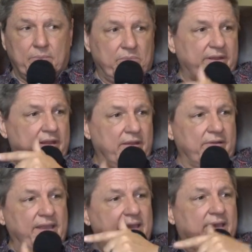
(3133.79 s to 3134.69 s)
But
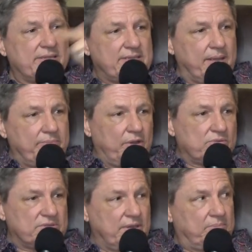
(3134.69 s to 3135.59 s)
here he gets up,
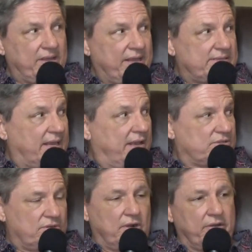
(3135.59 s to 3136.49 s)
goes up, lays
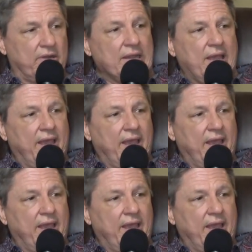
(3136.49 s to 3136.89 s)
hands on her,